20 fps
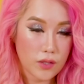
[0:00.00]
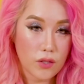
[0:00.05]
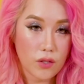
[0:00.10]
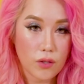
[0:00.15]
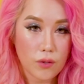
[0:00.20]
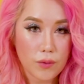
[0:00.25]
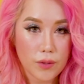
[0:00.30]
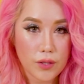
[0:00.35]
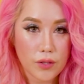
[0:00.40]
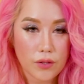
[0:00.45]

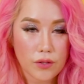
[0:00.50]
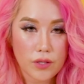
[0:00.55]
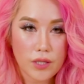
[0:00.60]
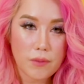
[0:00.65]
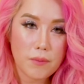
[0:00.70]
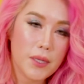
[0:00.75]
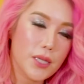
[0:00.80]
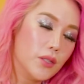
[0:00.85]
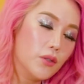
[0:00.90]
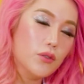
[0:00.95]
So we're
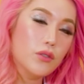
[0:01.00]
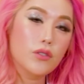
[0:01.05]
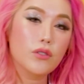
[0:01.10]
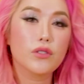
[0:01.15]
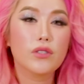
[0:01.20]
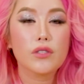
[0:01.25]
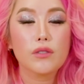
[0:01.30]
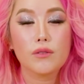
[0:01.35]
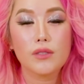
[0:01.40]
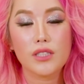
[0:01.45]
using Meitu
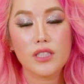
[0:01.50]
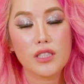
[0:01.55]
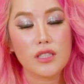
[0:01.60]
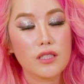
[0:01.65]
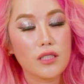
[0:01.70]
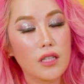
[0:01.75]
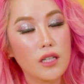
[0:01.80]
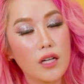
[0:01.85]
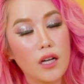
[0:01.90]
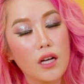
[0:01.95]
Xiaxue, which
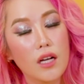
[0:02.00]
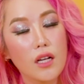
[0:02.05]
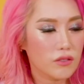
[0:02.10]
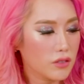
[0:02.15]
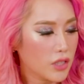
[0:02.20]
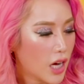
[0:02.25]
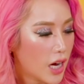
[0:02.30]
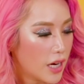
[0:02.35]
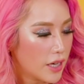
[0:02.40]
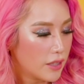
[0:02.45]
is a
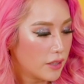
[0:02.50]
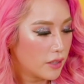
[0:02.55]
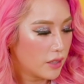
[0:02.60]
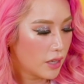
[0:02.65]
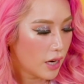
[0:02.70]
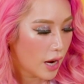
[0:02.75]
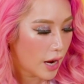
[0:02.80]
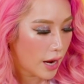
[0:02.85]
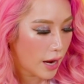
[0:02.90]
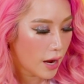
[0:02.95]

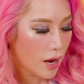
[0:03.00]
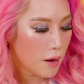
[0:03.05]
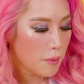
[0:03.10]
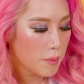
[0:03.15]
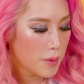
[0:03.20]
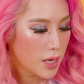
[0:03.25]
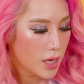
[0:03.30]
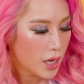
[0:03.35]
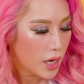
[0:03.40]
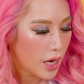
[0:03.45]
China
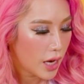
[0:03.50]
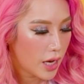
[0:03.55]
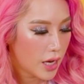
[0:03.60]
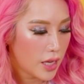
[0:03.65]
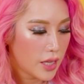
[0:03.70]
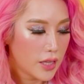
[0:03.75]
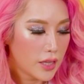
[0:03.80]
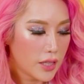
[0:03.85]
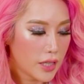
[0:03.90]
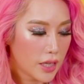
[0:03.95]
app.
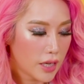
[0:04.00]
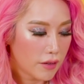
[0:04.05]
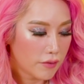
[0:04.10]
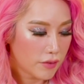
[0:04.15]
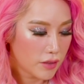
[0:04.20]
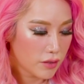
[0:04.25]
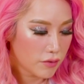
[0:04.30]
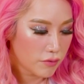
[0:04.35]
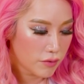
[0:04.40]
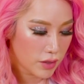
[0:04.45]
And they
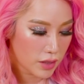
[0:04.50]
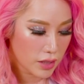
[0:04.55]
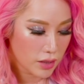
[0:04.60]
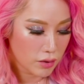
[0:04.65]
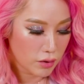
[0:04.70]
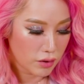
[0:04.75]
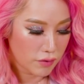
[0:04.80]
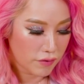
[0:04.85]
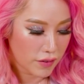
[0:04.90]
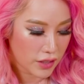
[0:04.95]
have this really
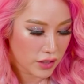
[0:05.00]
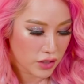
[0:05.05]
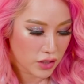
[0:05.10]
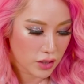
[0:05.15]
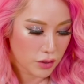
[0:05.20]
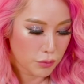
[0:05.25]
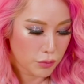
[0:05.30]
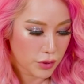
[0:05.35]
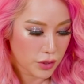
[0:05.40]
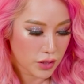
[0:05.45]
good
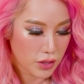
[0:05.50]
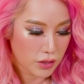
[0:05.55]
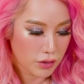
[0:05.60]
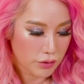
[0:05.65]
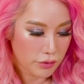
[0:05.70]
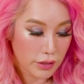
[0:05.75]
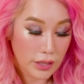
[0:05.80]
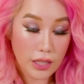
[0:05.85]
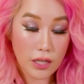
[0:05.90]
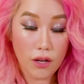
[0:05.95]
function, which is
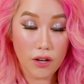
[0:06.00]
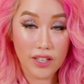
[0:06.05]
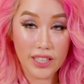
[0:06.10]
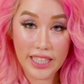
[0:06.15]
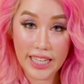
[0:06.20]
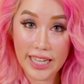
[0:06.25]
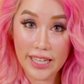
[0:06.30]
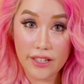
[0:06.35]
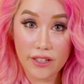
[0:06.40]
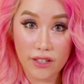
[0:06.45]
to
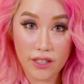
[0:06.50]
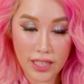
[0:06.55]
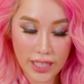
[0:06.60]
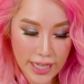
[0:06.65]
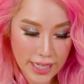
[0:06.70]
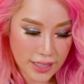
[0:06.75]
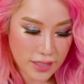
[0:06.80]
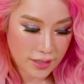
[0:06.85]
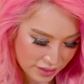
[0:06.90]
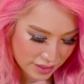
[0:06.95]
elongate your
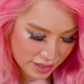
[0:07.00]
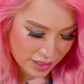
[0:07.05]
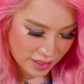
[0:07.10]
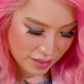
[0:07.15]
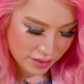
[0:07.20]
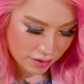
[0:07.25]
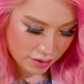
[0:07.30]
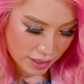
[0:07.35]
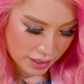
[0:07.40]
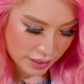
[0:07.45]
legs.
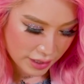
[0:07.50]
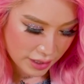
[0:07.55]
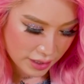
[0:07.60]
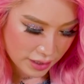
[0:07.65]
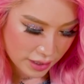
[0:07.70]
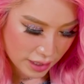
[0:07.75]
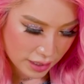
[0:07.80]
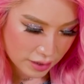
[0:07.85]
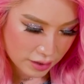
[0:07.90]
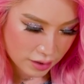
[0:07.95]
Okay, so I think
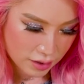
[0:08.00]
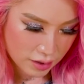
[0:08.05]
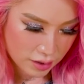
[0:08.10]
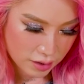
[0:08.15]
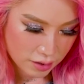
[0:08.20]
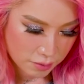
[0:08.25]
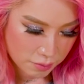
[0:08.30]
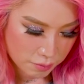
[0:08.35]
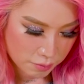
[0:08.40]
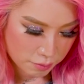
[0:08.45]
it's
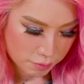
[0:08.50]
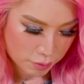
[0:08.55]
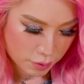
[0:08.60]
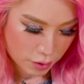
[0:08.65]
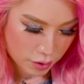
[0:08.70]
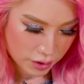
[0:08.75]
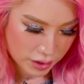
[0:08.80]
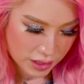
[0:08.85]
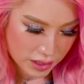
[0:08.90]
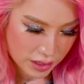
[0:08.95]
under
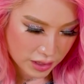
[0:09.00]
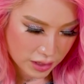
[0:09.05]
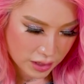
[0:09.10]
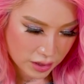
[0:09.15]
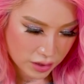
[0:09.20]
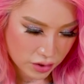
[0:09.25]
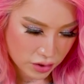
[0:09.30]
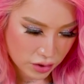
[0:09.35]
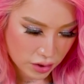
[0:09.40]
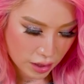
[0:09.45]

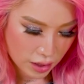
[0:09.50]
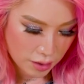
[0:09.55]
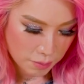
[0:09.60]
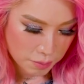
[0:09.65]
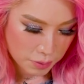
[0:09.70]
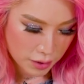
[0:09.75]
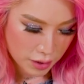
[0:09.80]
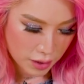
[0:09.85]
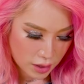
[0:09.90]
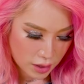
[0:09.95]
body shape.
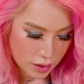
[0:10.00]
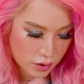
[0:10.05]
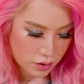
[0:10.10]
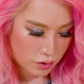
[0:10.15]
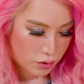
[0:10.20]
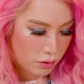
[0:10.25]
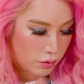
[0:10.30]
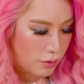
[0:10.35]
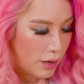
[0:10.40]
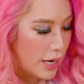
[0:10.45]

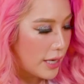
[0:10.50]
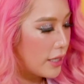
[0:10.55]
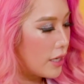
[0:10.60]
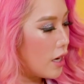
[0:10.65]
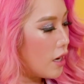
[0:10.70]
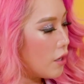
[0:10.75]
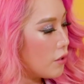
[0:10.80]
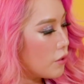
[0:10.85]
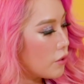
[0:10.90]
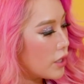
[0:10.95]
So right
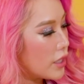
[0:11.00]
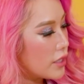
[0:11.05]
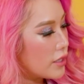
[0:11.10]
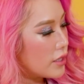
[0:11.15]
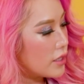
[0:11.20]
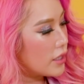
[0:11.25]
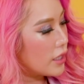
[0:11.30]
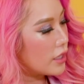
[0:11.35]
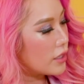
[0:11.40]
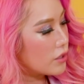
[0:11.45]
now, you can
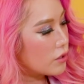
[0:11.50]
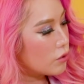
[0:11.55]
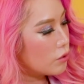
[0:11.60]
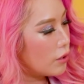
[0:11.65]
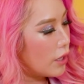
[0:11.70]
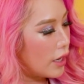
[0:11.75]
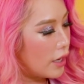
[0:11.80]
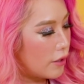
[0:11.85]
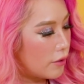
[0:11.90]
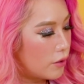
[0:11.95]
see there's
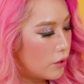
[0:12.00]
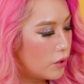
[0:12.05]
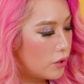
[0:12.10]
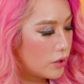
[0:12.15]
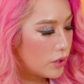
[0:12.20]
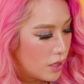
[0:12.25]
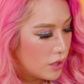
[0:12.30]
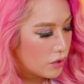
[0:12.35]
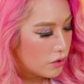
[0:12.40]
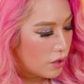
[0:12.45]
2
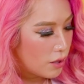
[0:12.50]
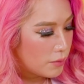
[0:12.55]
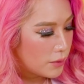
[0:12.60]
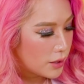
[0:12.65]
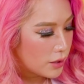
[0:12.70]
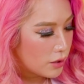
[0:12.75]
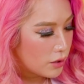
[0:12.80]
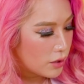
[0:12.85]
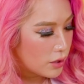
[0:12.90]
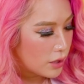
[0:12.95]
arrows. So I'm
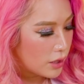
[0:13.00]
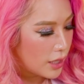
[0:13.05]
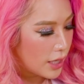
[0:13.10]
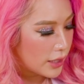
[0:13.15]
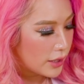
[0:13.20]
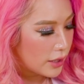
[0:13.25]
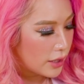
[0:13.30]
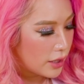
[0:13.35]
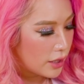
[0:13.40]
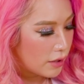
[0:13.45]
just going to
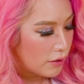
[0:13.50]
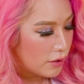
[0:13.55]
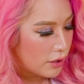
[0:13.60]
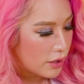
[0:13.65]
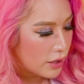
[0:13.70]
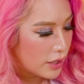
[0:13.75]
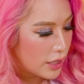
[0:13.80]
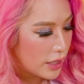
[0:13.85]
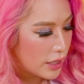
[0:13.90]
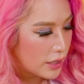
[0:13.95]
select the
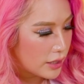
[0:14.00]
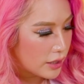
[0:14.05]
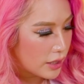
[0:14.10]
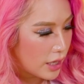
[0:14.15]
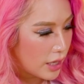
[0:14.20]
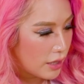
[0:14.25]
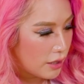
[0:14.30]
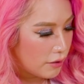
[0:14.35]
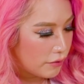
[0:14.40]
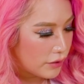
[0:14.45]
area that is
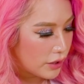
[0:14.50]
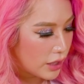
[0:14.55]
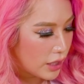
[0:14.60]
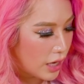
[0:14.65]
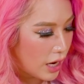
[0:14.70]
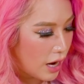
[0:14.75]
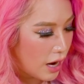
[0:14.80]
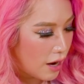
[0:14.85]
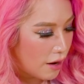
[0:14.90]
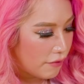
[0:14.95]
kind of the
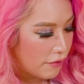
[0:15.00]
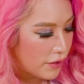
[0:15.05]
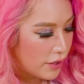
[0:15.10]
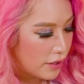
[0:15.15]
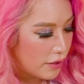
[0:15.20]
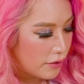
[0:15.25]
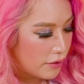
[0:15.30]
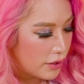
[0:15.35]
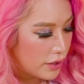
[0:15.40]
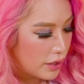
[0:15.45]
calf
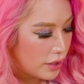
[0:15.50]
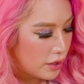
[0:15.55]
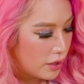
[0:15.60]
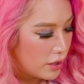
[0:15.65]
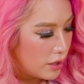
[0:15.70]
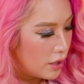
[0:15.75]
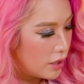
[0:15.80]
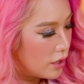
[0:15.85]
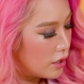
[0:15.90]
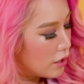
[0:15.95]
area,
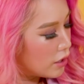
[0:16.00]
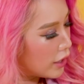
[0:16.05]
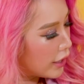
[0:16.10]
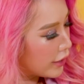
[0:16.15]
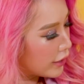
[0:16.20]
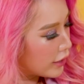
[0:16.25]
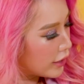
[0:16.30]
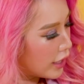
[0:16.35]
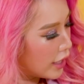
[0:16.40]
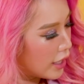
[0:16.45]

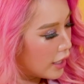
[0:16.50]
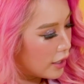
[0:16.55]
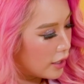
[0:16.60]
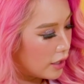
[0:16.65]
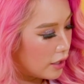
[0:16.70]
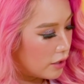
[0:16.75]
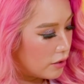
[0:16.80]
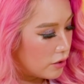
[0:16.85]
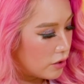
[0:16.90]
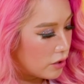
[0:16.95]
like that,
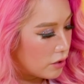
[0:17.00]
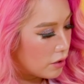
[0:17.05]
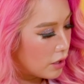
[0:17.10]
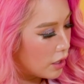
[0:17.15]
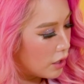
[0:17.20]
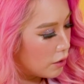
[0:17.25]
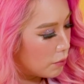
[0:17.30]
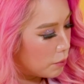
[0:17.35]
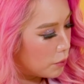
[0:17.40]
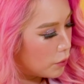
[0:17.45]
and just
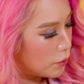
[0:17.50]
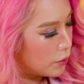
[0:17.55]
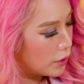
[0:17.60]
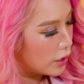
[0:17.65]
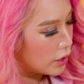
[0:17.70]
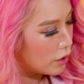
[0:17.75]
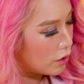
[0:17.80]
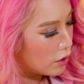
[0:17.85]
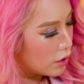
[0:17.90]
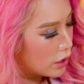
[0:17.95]
kind of pull
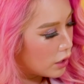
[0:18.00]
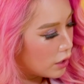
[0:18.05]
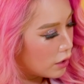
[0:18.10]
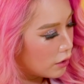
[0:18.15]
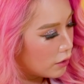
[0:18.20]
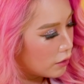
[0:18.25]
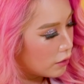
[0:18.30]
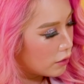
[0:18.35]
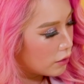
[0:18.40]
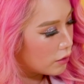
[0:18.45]
it longer.
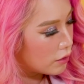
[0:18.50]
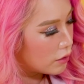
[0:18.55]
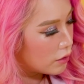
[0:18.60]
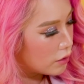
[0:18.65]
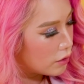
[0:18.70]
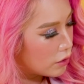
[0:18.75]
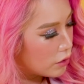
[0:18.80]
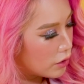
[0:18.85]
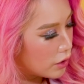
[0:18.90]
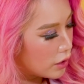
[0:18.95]

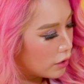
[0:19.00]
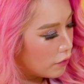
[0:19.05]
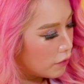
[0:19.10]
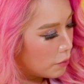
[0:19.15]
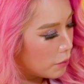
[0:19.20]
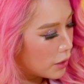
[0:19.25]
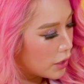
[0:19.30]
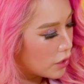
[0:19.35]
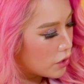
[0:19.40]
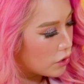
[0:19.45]
You can
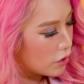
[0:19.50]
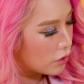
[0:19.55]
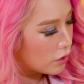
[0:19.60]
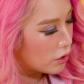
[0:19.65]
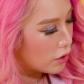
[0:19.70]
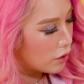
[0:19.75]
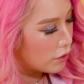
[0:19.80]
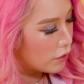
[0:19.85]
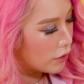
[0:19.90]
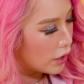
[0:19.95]
even make it
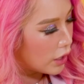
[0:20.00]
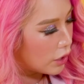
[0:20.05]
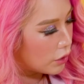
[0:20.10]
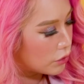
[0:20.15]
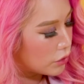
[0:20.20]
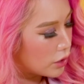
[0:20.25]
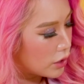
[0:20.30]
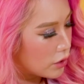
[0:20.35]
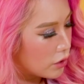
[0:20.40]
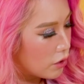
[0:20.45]
shorter if you're
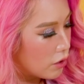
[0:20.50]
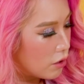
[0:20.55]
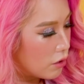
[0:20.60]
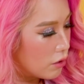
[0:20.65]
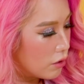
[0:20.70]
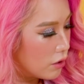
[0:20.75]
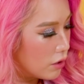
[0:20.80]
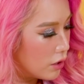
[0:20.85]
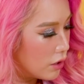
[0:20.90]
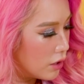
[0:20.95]
ultra
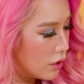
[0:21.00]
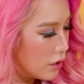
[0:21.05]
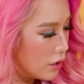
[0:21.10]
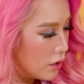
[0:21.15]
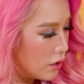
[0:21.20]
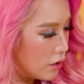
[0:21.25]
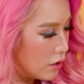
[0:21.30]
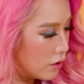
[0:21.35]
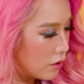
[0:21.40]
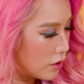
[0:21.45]
tall.
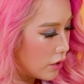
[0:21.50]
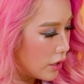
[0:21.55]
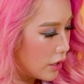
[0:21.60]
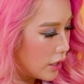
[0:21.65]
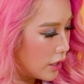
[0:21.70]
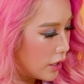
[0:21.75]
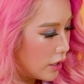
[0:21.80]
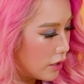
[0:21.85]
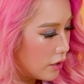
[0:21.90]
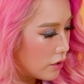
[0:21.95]

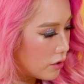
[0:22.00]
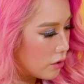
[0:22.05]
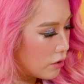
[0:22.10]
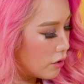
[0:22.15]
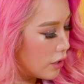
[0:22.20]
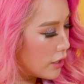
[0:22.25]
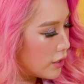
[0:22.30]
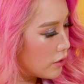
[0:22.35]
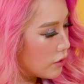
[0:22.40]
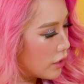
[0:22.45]
Okay,
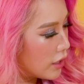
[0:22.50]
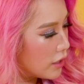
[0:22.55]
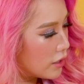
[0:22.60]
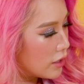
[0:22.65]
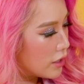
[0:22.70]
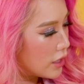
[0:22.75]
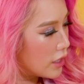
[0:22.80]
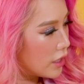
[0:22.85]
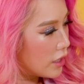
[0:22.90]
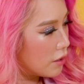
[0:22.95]
so as you can
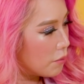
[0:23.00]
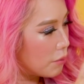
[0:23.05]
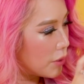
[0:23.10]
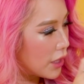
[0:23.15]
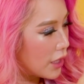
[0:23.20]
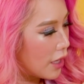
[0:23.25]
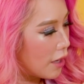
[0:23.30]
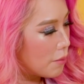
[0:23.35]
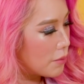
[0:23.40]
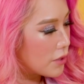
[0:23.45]
see, it
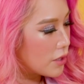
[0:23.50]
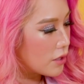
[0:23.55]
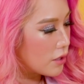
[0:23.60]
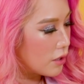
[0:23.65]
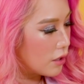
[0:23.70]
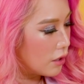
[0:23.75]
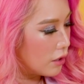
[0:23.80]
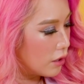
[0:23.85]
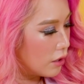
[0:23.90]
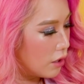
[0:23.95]
becomes
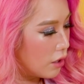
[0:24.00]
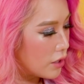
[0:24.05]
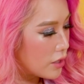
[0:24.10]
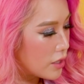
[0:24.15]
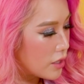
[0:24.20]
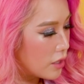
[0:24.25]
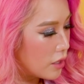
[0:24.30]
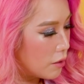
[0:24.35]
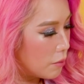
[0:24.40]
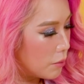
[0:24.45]
a lot
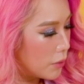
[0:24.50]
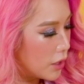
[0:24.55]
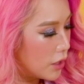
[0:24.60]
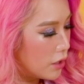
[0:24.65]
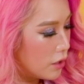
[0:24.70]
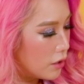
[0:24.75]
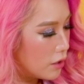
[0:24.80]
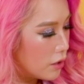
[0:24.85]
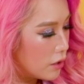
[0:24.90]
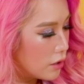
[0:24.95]

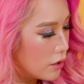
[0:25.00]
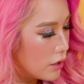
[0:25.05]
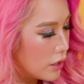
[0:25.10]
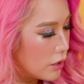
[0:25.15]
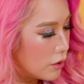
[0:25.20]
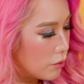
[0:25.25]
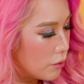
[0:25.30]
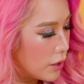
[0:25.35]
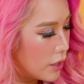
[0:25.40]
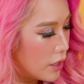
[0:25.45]
slimmer
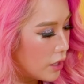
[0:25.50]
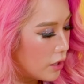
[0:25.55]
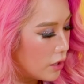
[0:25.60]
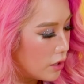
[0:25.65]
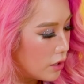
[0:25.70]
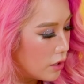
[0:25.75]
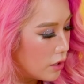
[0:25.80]
this way.